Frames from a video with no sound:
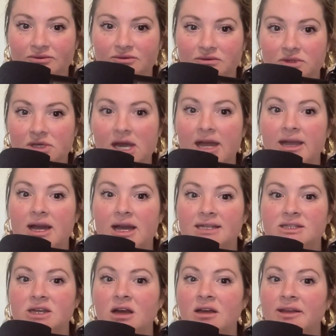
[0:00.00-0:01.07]
Yeah. I
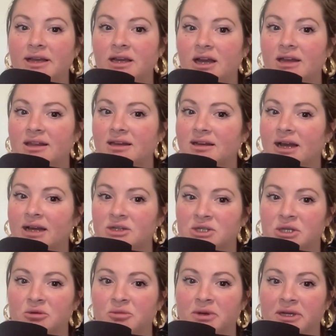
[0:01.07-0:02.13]
saw it I think
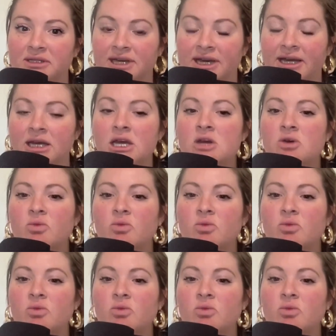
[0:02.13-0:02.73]
actually opening day.